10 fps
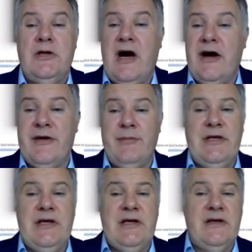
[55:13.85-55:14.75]

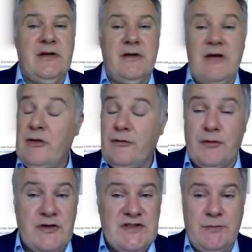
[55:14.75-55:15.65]
Arabic, and of
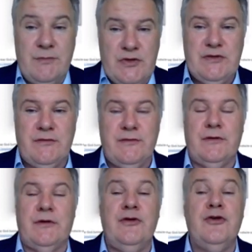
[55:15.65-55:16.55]
course the most of
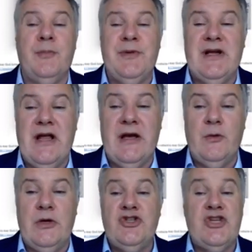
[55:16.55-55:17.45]
European
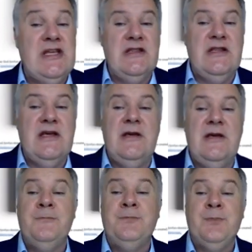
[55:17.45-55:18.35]
language, Hindi.